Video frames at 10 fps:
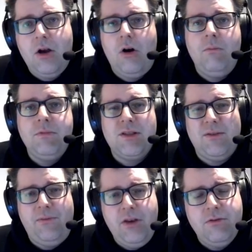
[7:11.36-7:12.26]
comms and the
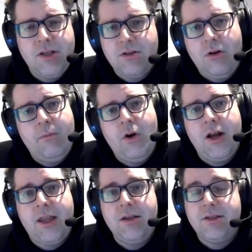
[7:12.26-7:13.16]
fuses not
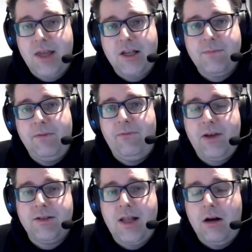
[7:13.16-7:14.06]
working, so that's been
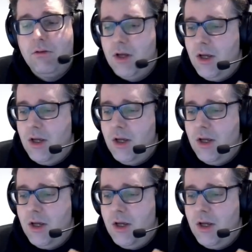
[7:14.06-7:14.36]
fixed now.